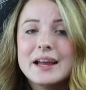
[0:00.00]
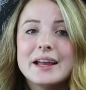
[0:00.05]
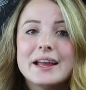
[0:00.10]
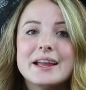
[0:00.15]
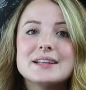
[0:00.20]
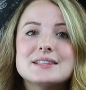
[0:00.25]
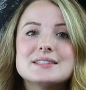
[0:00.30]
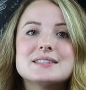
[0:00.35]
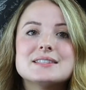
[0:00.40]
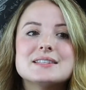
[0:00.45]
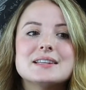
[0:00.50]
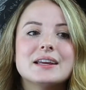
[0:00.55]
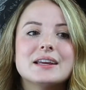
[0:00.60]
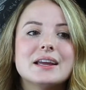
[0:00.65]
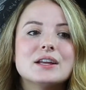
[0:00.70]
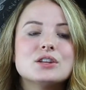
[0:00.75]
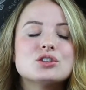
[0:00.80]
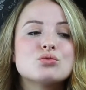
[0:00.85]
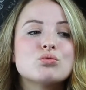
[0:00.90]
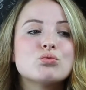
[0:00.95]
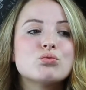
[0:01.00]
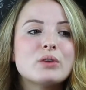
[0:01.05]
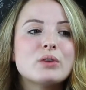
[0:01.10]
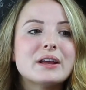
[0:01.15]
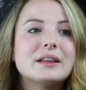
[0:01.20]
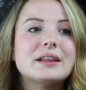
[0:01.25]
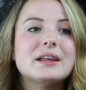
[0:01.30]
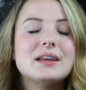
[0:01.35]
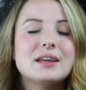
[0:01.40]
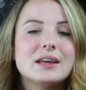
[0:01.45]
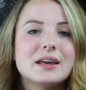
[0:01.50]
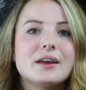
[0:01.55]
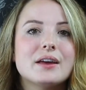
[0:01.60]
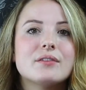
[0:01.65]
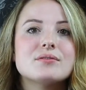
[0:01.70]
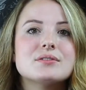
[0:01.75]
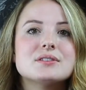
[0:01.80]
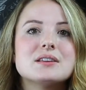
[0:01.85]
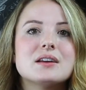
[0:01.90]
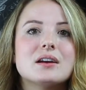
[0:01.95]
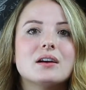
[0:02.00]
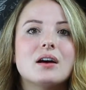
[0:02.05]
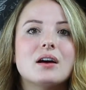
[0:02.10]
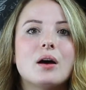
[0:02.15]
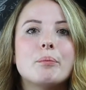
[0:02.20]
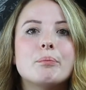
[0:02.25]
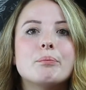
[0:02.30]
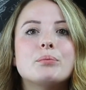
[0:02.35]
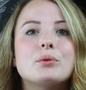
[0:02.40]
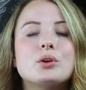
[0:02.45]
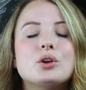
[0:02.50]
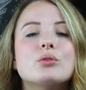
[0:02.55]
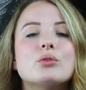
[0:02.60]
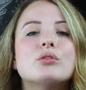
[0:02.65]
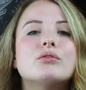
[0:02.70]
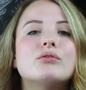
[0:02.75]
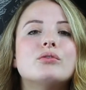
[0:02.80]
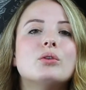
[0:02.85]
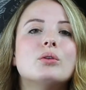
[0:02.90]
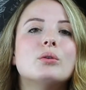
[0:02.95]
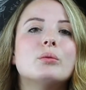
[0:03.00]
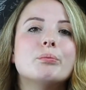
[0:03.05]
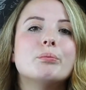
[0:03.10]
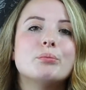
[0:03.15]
It's really gives a beautiful,